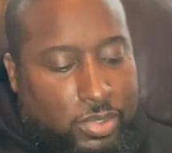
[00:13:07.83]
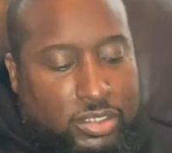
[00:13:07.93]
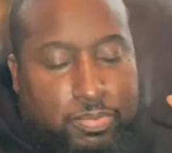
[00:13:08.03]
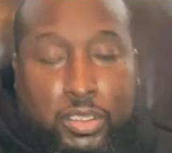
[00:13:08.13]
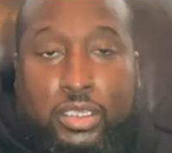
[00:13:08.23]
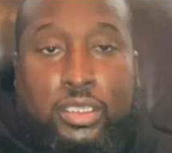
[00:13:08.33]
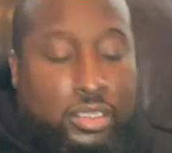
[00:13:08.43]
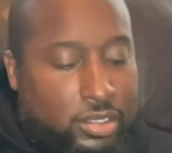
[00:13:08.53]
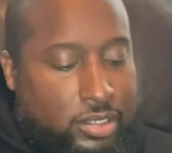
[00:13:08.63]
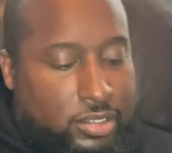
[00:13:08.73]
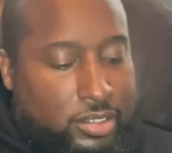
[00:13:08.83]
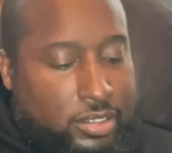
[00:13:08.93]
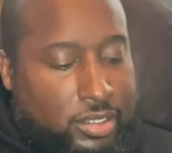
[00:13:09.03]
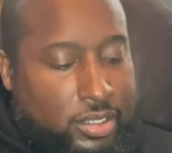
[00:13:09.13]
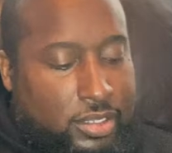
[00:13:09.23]
must be
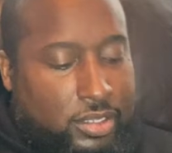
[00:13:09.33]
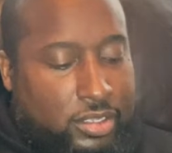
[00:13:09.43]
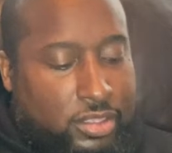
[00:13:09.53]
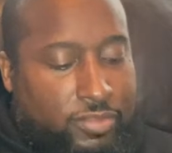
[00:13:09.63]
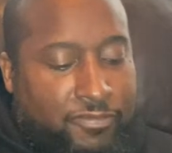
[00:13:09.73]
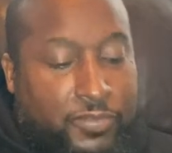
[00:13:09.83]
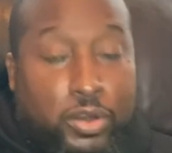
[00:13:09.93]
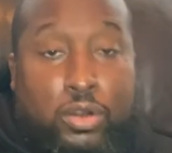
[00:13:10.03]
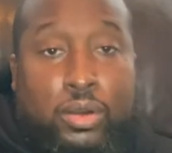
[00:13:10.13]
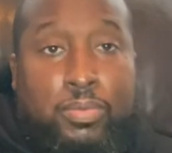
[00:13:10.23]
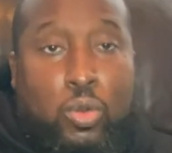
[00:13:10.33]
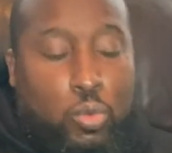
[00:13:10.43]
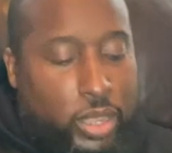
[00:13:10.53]
the firm